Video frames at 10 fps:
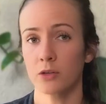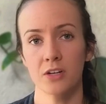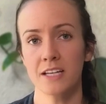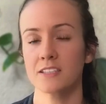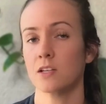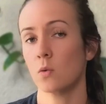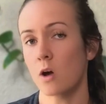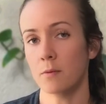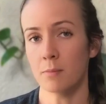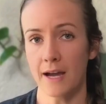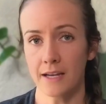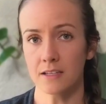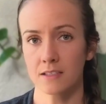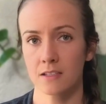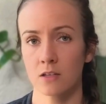creates the quad
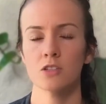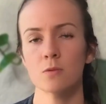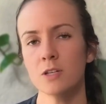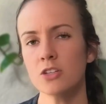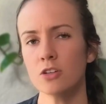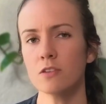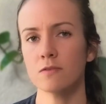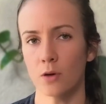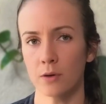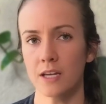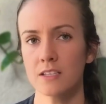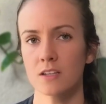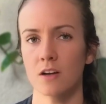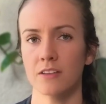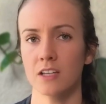bias. So be sure to focus
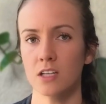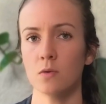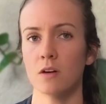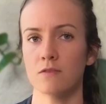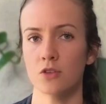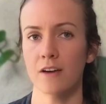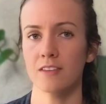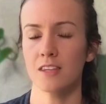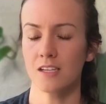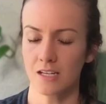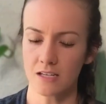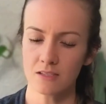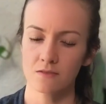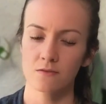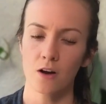on the cue of driving the
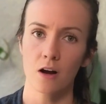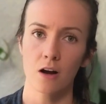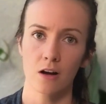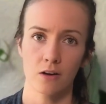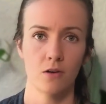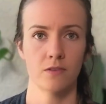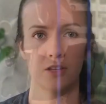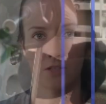knees far over the